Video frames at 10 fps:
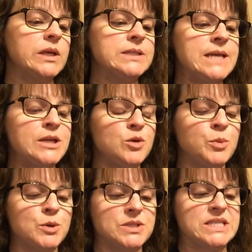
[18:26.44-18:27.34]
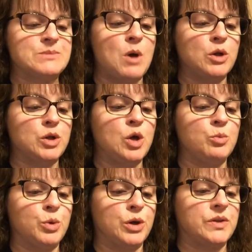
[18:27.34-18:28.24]
Daniel pulls a small
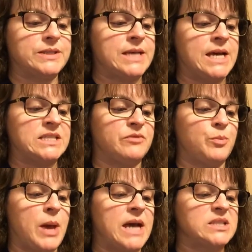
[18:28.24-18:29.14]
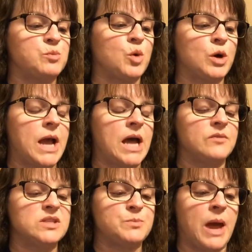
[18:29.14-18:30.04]
notebook the size of a passport out
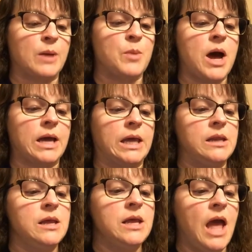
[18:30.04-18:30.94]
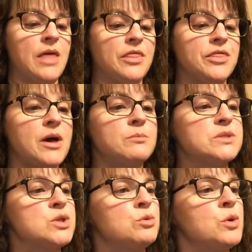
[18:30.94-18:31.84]
of his back pocket and
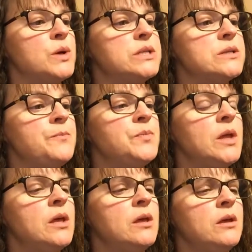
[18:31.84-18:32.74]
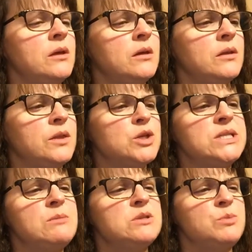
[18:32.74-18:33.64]
thumbs through it. There
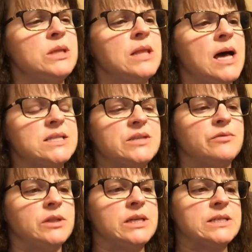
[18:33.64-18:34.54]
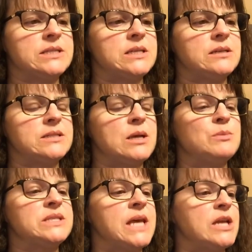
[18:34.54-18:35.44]
seem to be lots of lists and
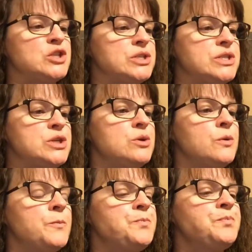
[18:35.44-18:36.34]
some sketches too.